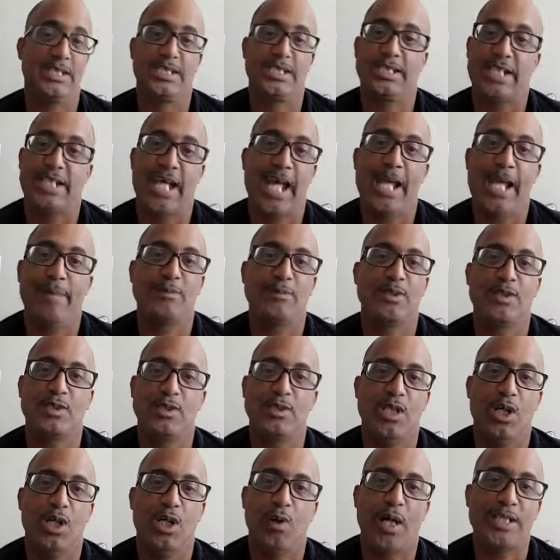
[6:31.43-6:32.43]
does the same.
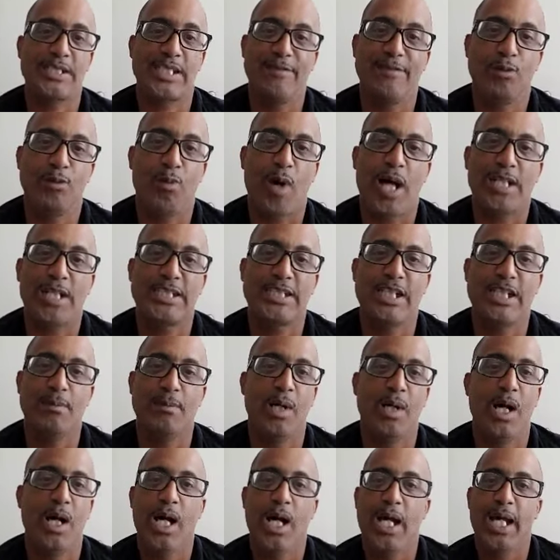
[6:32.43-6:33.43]
You know I said you watch
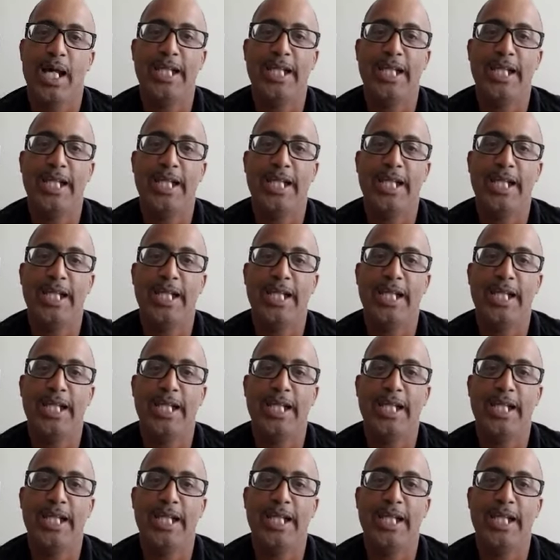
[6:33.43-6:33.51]
him.